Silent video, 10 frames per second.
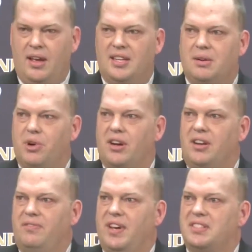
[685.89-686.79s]
is that we're going
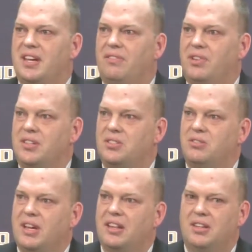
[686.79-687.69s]
to invest heavily in
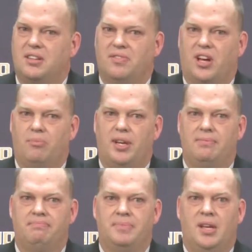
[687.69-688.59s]
student-athlete development.
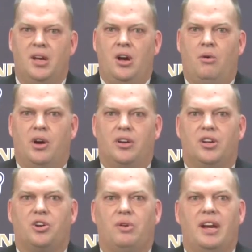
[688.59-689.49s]
We're going to
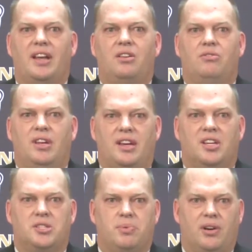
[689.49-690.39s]
create a unique
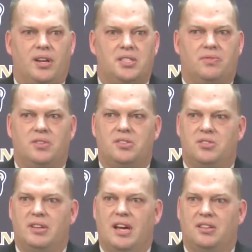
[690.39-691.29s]
experience for the
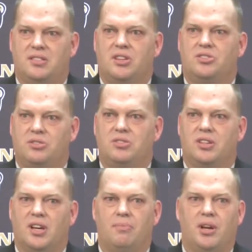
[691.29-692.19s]
student-athletes that choose
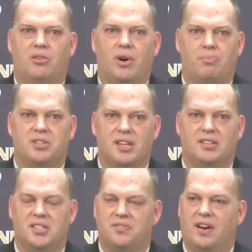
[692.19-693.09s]
to come here and
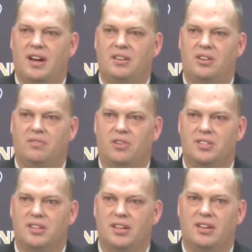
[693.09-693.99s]
represent this fine
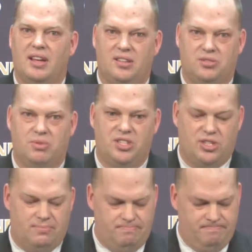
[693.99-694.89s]
university and this
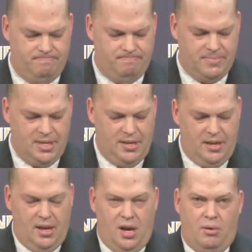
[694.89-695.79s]
region.
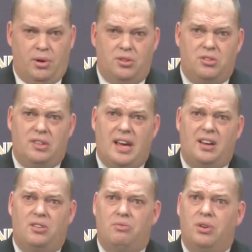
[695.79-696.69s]
We will do that
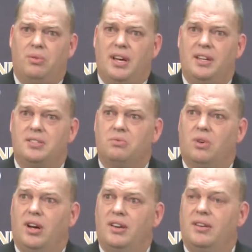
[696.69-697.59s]
in 3 ways.
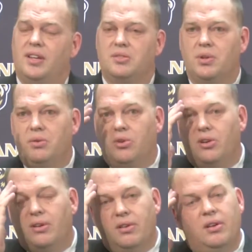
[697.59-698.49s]
One is we
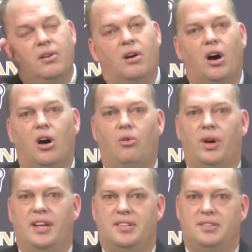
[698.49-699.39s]
will
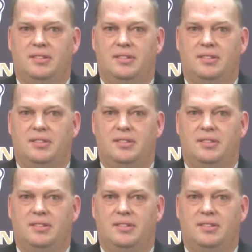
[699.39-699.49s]
always